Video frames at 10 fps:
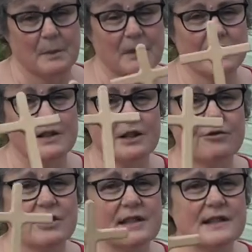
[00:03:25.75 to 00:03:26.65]
Because the
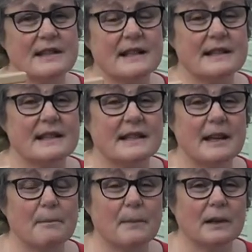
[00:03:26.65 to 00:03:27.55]
cross is a
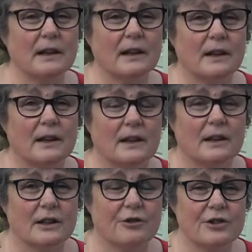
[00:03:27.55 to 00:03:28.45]
symbol,
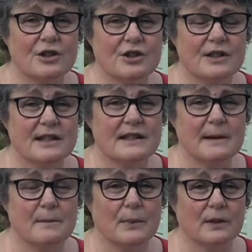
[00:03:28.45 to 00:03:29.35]
a Christian
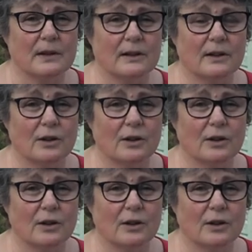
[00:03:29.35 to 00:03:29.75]
symbol.